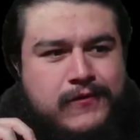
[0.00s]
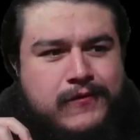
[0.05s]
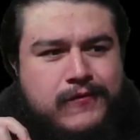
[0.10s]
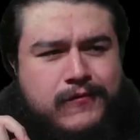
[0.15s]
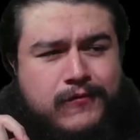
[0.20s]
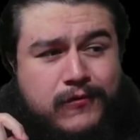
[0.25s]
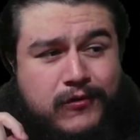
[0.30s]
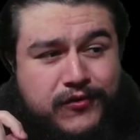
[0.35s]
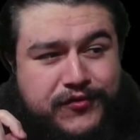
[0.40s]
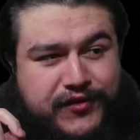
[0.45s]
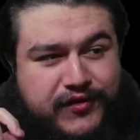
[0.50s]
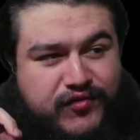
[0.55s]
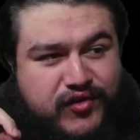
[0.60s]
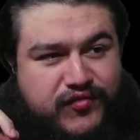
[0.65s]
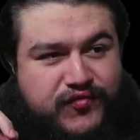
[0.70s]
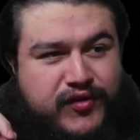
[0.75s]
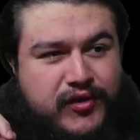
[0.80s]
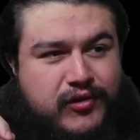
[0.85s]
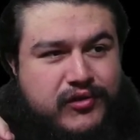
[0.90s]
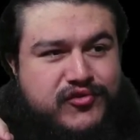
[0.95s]
Hello, thank you for the
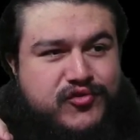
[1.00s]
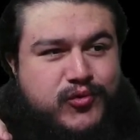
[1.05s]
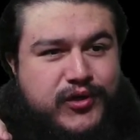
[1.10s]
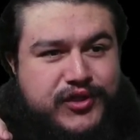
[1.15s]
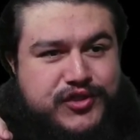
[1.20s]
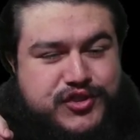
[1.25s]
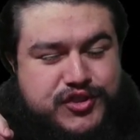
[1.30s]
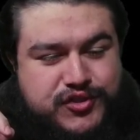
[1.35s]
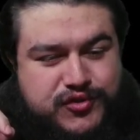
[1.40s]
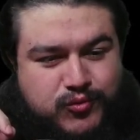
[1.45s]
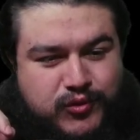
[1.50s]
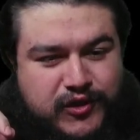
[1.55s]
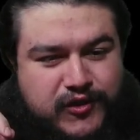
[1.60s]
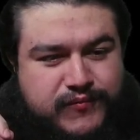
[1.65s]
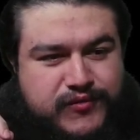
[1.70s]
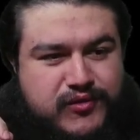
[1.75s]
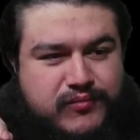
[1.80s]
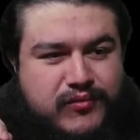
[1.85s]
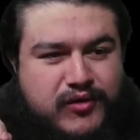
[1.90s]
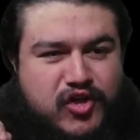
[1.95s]
follow on Twitch. Welcome
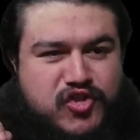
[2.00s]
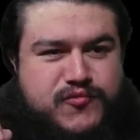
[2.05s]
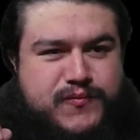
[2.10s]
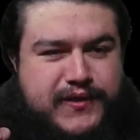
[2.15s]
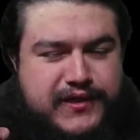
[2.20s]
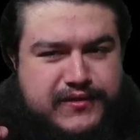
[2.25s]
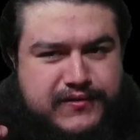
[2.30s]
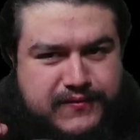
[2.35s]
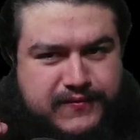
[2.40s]
to the Mosh Pit.